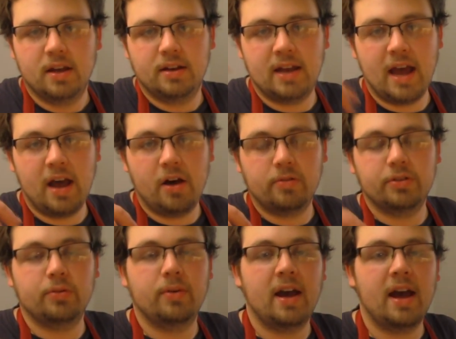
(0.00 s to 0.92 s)
Now
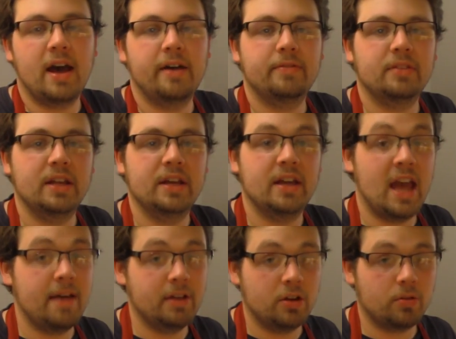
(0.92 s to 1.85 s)
you have the
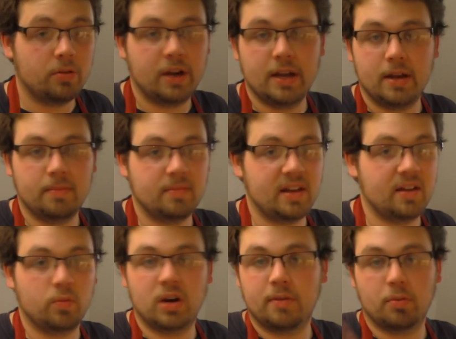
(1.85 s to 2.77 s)
heavy cream
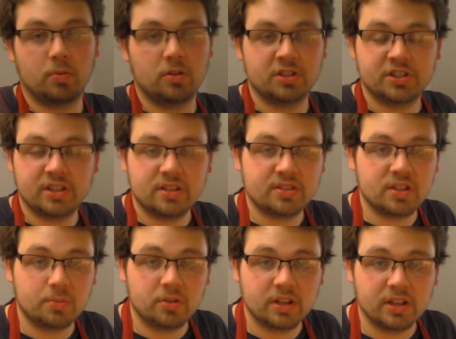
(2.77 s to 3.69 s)
and whatever bullshit else
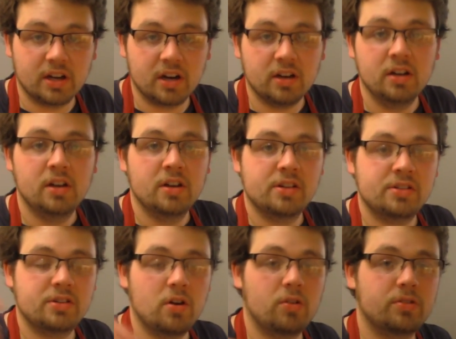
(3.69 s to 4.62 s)
I put in there,
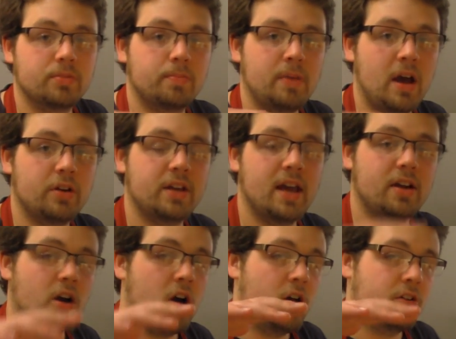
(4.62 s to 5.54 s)
soaked pound
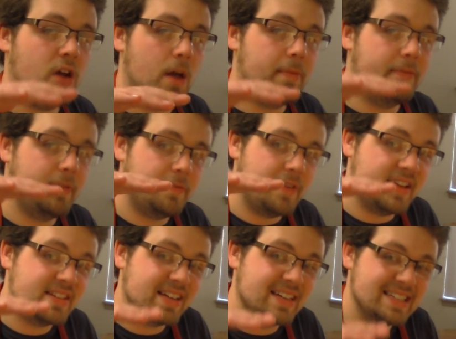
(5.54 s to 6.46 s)
cake on top of it
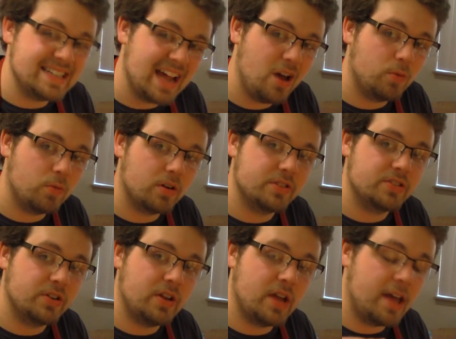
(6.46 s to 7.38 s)
facing downward,
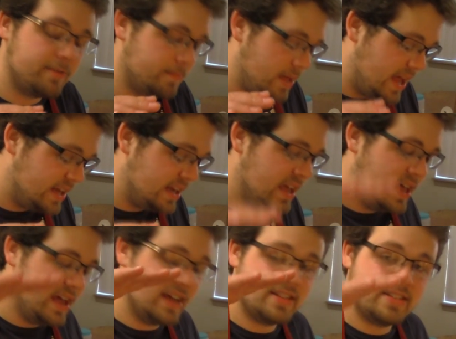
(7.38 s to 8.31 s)
so you have made a